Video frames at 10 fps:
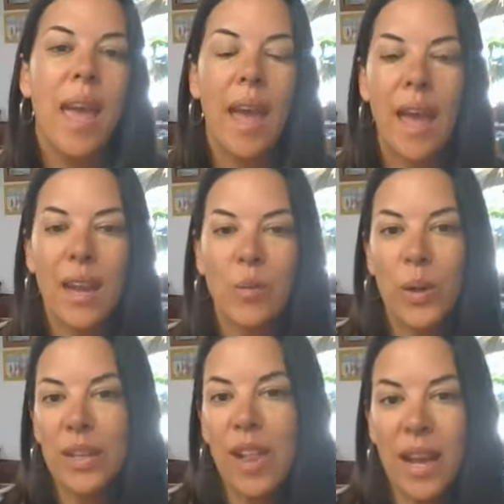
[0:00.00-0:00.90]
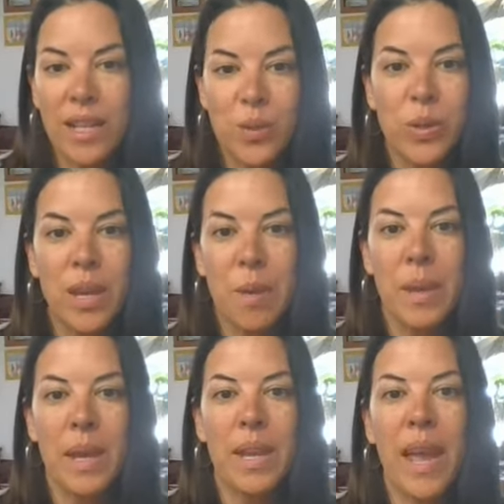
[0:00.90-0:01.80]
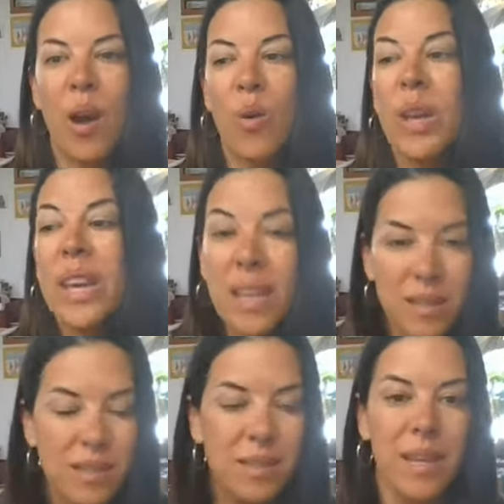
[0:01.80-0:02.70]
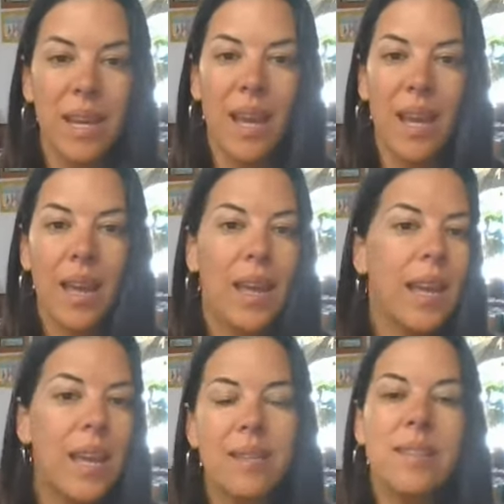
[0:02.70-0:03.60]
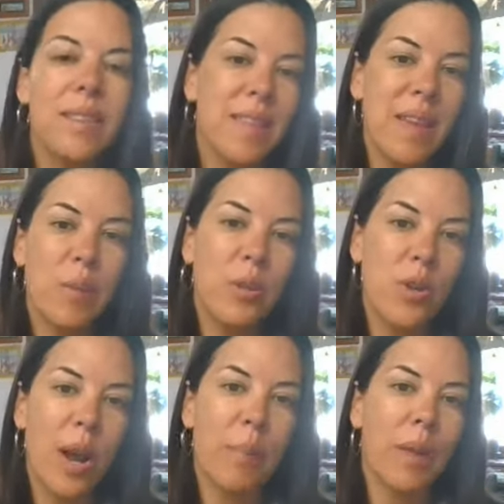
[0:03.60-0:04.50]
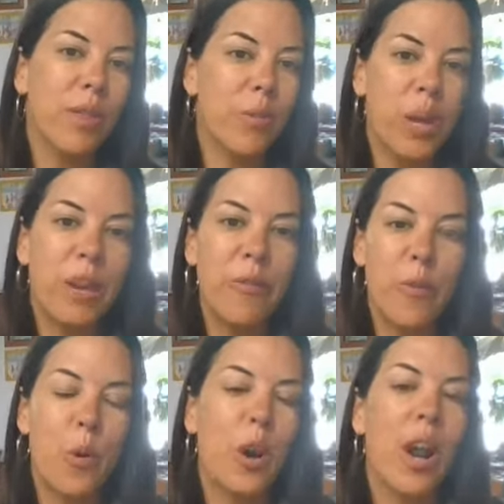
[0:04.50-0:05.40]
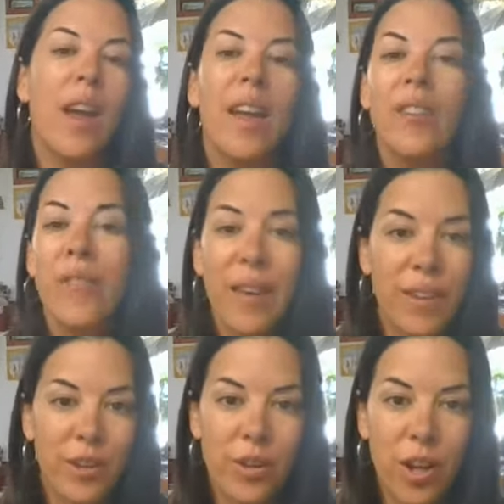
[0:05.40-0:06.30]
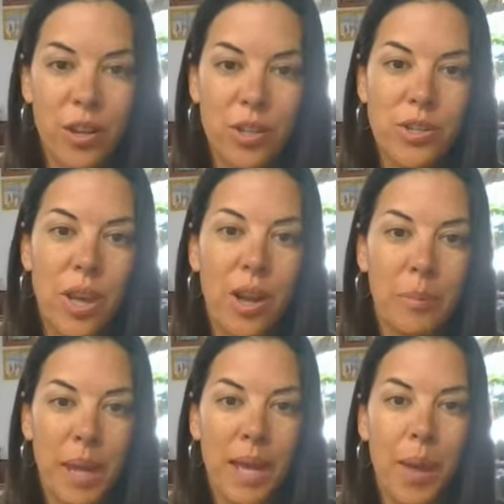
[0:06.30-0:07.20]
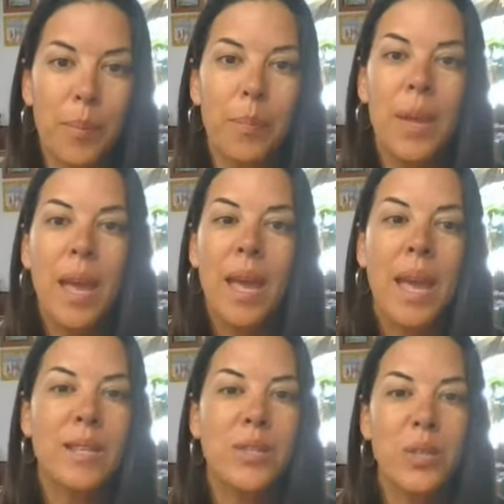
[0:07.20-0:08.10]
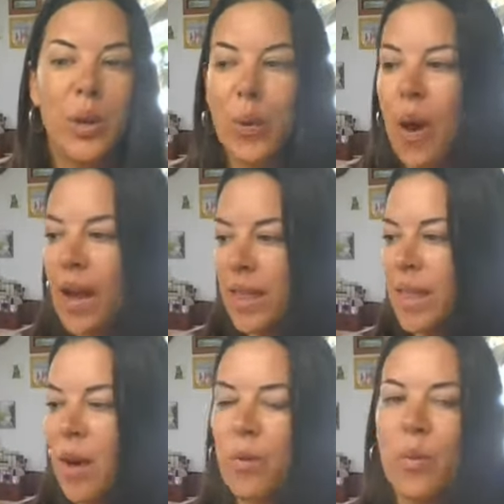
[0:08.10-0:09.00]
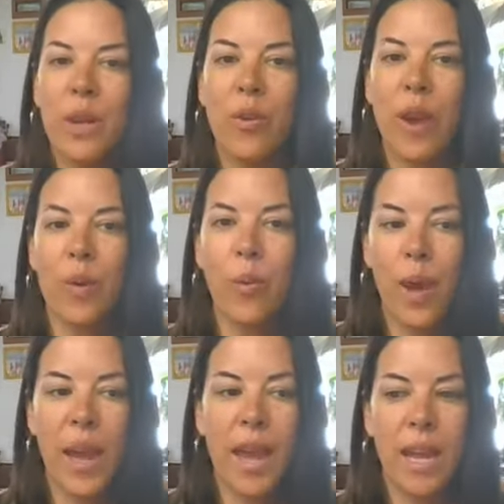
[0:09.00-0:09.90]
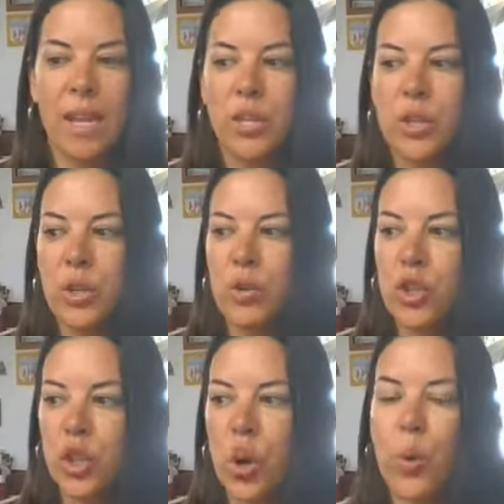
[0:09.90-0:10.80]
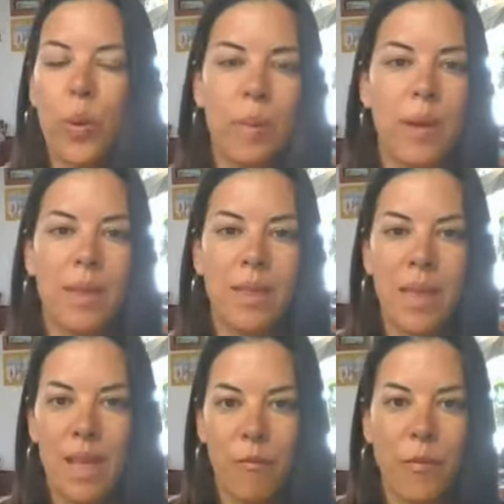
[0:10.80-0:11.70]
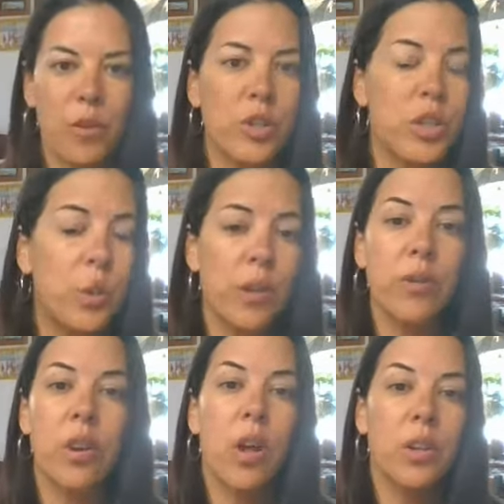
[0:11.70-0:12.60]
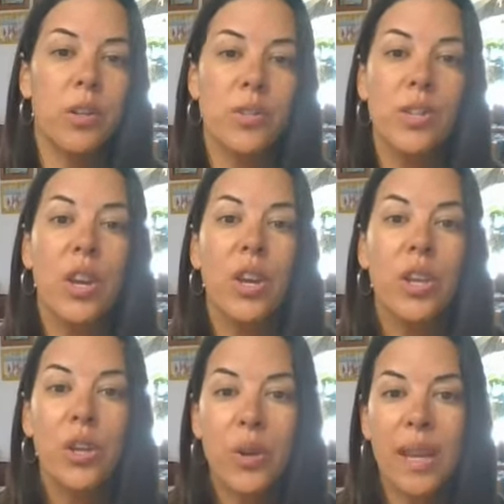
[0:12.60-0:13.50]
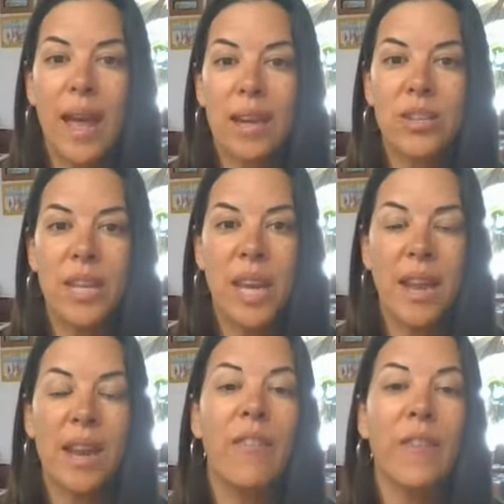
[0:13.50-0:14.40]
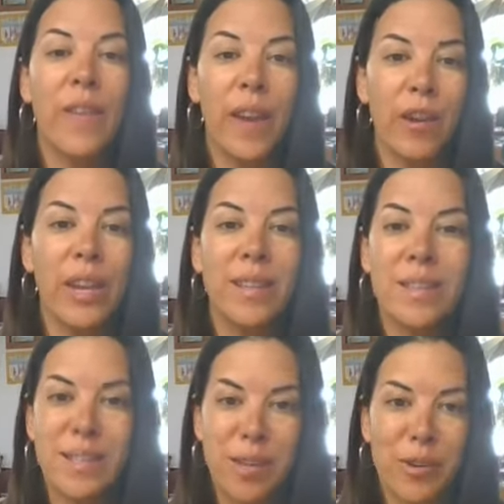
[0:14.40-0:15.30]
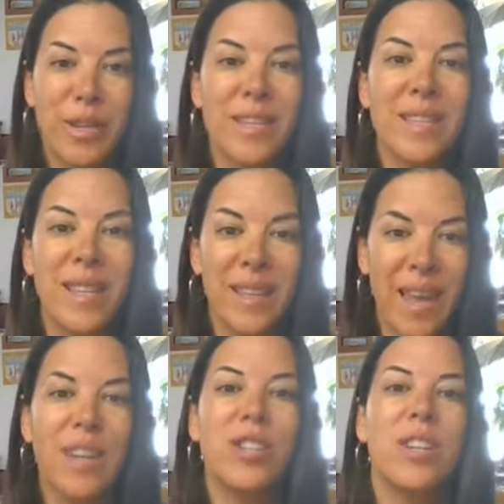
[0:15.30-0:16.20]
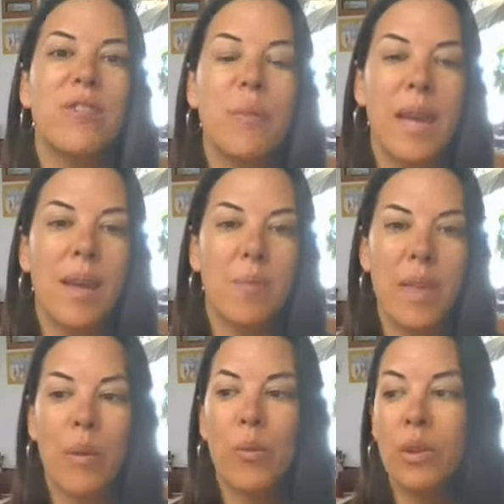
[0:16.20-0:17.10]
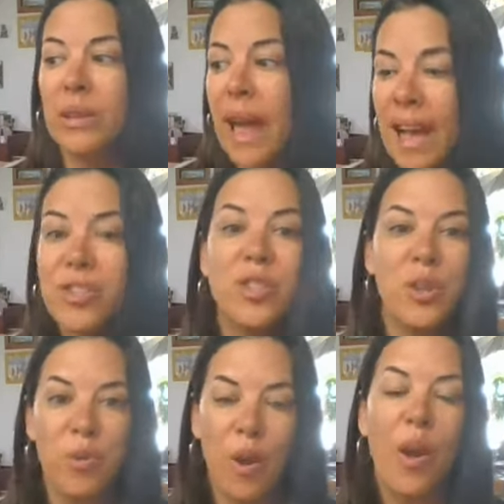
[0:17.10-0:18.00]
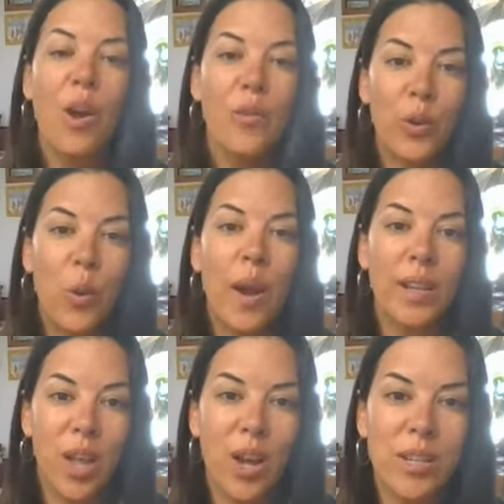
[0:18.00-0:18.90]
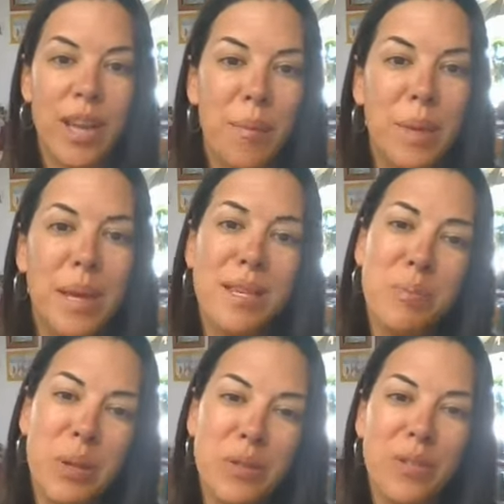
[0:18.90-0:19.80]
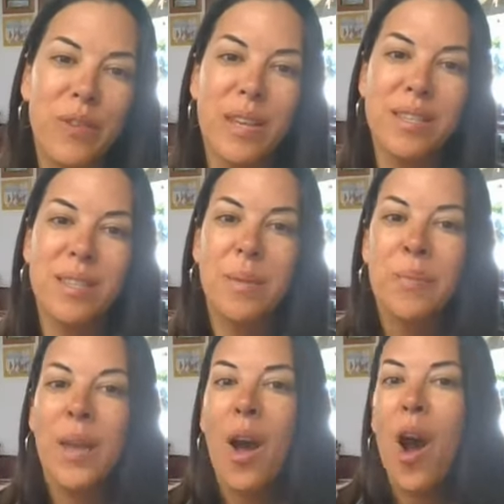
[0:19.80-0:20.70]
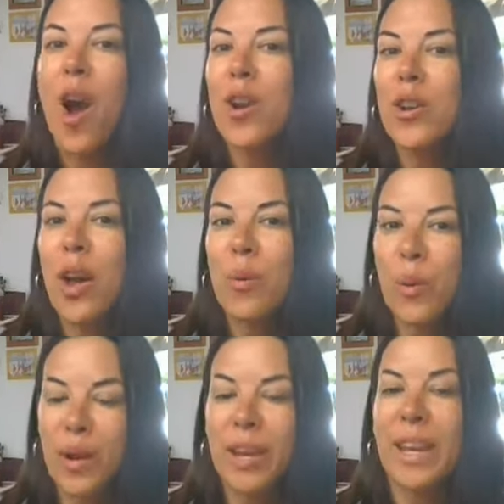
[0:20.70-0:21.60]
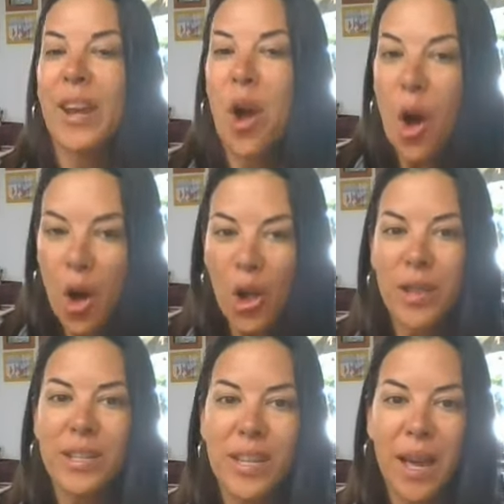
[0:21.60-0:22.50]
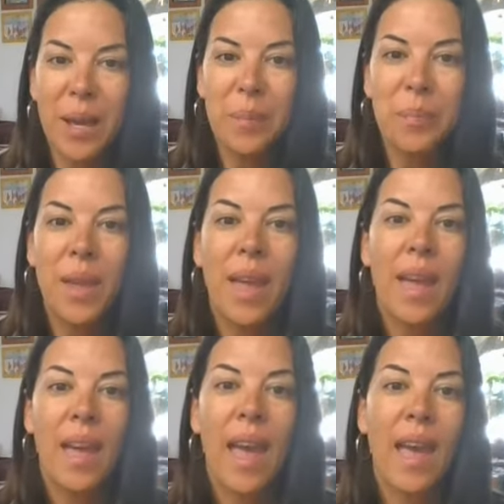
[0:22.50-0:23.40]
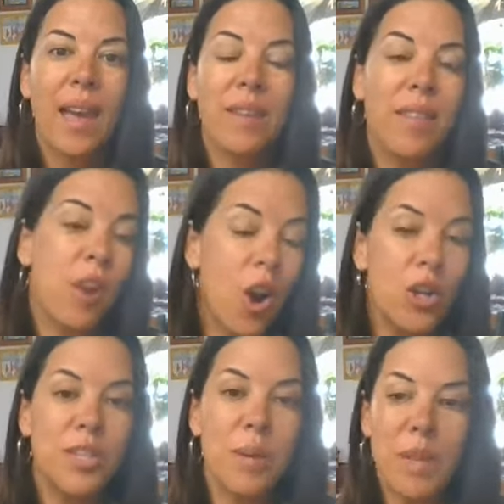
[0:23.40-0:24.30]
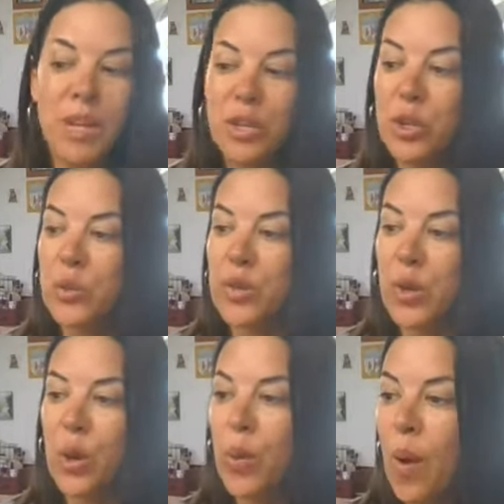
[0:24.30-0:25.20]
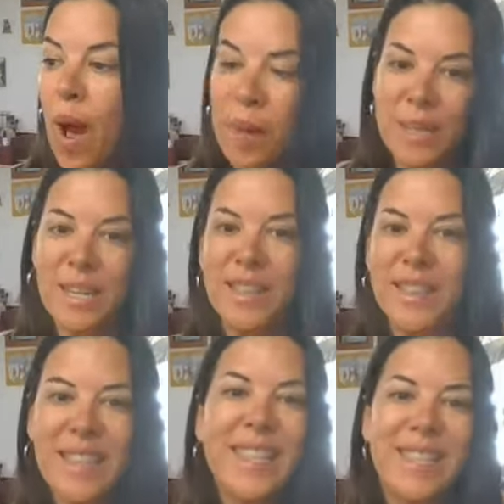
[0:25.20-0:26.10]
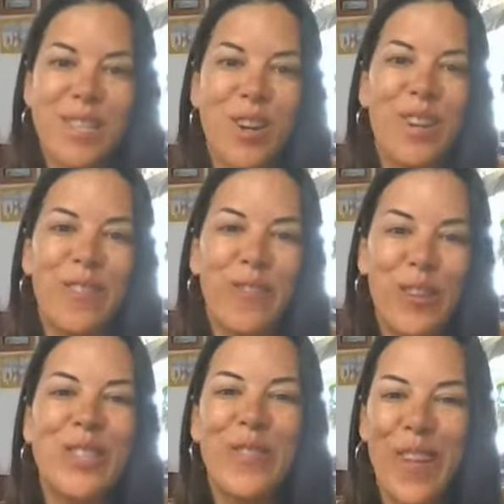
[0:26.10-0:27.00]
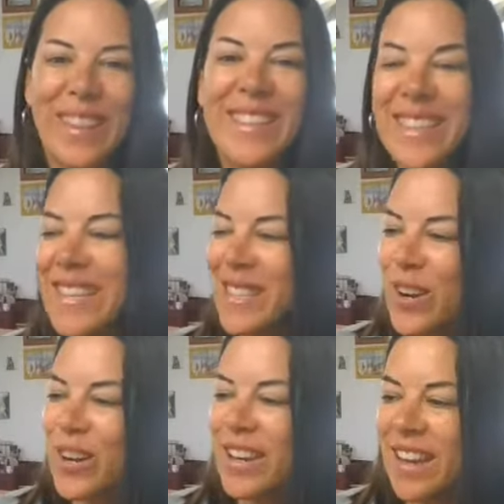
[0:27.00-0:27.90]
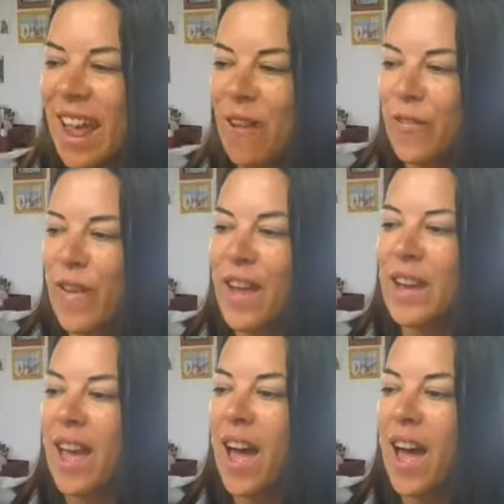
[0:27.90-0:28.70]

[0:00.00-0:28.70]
and when clients would come in, how easily they would drop $300, $400, $500 on makeup. And so I thought, what a great way to show women that for $200 you can actually get a very serious collection of makeup that will last you for quite a long time, because most of us are not wearing it all the time, and there are some that do. So let's get started. First of all, let's get started and have fun.